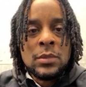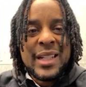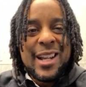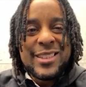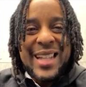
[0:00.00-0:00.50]

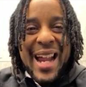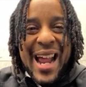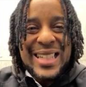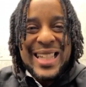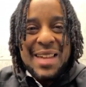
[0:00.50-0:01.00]
There's
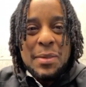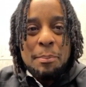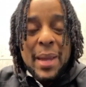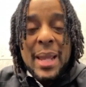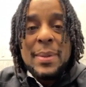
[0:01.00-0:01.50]
guys having
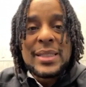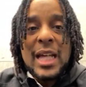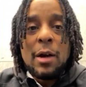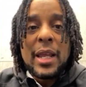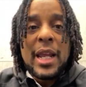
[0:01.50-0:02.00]
babies
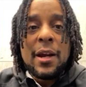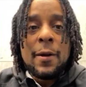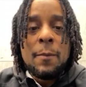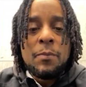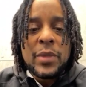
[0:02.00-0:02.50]
out here,
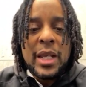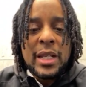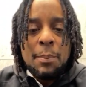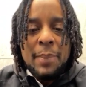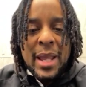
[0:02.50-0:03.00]
and the
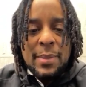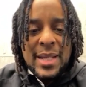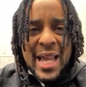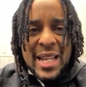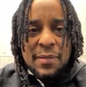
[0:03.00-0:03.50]
baby not
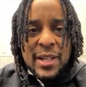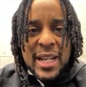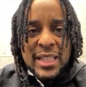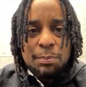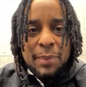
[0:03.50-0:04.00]
even his
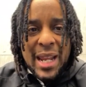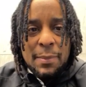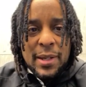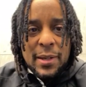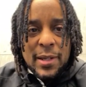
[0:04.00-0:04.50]

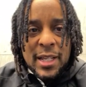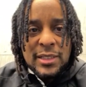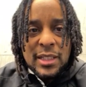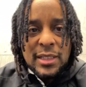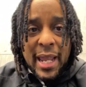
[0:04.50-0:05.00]
baby. It's just
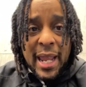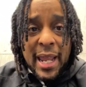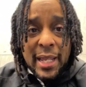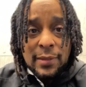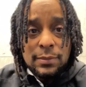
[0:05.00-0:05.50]
his
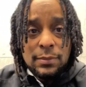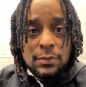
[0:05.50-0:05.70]
egg.